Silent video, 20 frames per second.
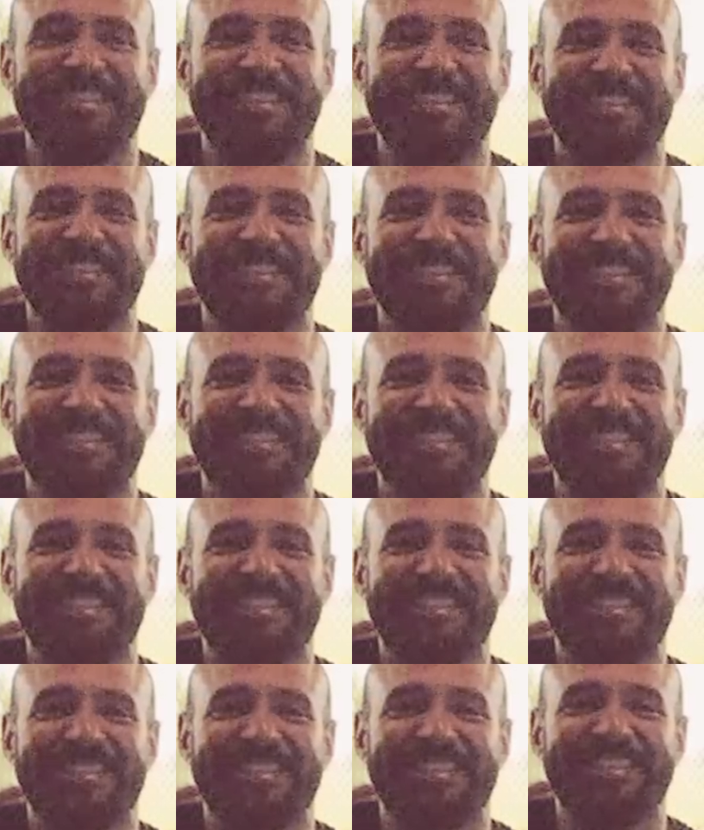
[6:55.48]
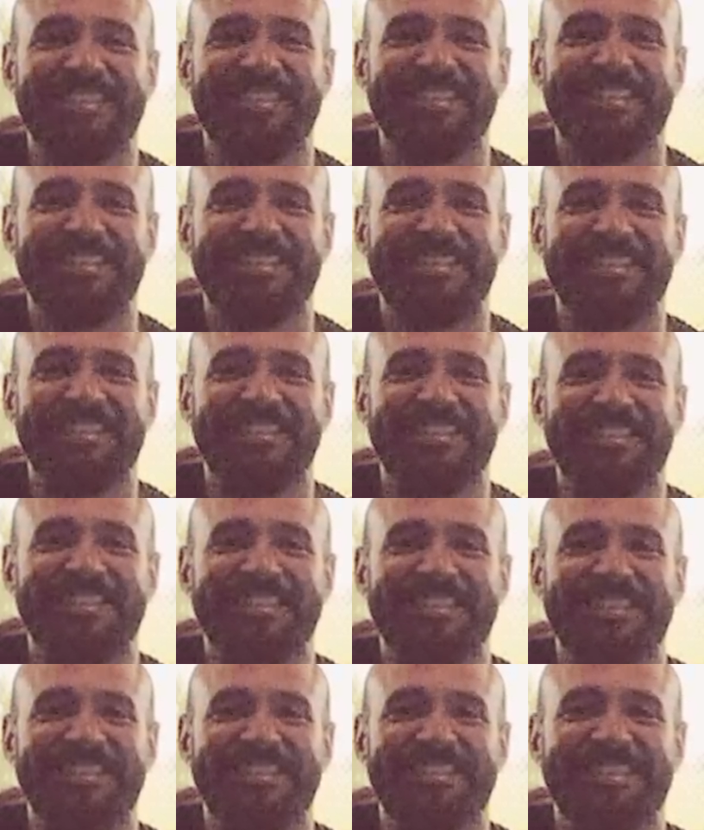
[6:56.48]
with him and his people.
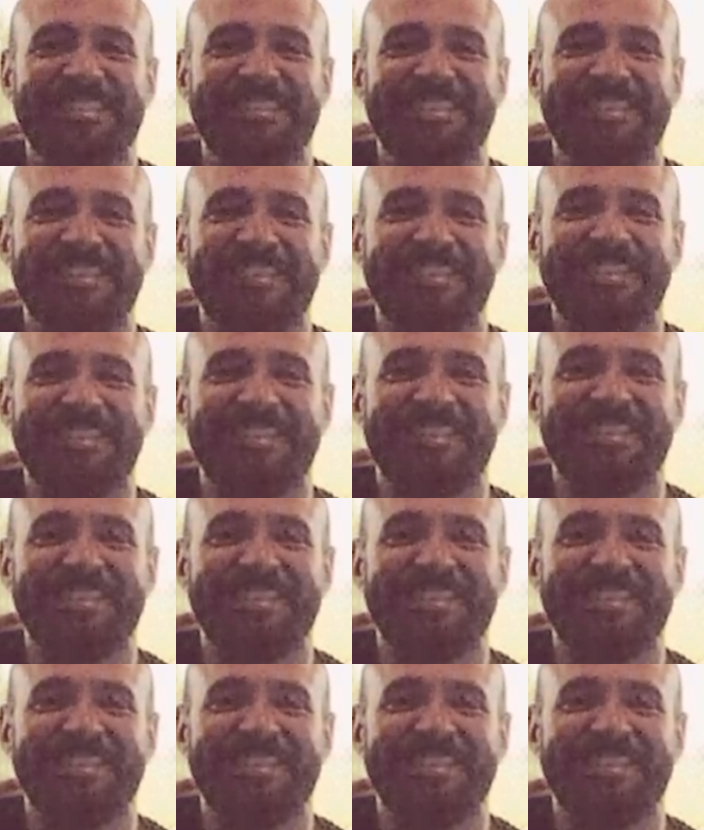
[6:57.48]
So you can imagine